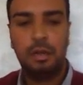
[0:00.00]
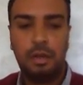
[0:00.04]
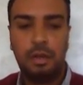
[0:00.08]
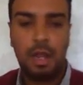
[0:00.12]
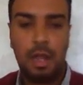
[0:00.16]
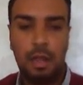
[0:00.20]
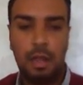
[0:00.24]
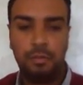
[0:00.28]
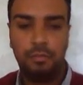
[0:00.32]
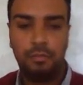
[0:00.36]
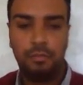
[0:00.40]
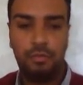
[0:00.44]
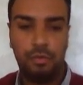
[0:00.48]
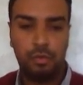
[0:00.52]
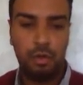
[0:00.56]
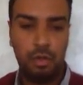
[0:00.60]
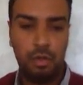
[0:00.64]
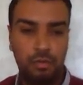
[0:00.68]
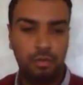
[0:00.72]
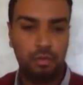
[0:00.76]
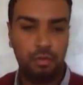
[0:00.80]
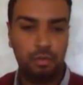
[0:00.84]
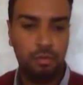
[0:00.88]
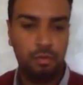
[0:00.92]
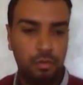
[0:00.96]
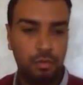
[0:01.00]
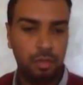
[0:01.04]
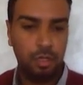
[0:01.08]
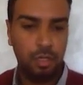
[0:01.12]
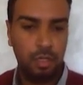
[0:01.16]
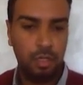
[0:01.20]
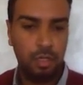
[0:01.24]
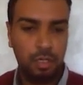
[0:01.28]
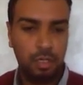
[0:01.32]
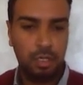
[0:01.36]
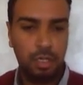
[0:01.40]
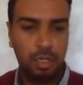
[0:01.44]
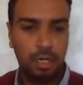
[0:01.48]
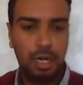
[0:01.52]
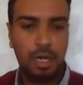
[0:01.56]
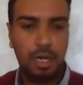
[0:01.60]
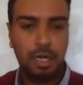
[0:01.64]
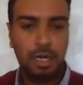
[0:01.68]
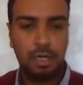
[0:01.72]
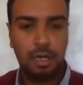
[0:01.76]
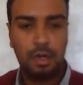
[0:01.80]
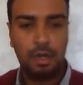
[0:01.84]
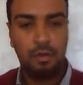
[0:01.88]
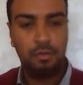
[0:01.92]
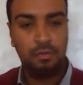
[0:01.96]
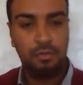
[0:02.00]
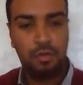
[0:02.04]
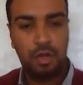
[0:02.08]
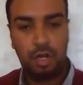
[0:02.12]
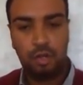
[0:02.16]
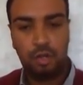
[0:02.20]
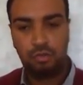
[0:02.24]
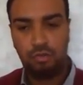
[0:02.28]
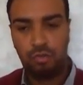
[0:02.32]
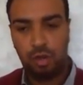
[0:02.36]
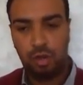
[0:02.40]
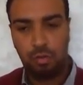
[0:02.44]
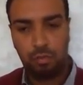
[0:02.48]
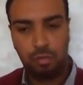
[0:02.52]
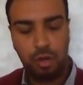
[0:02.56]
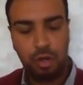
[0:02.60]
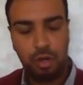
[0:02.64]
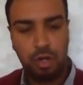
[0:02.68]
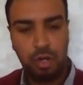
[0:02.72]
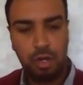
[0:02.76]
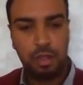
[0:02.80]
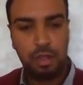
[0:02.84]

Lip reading: okay, I'm for the idea of voluntary work.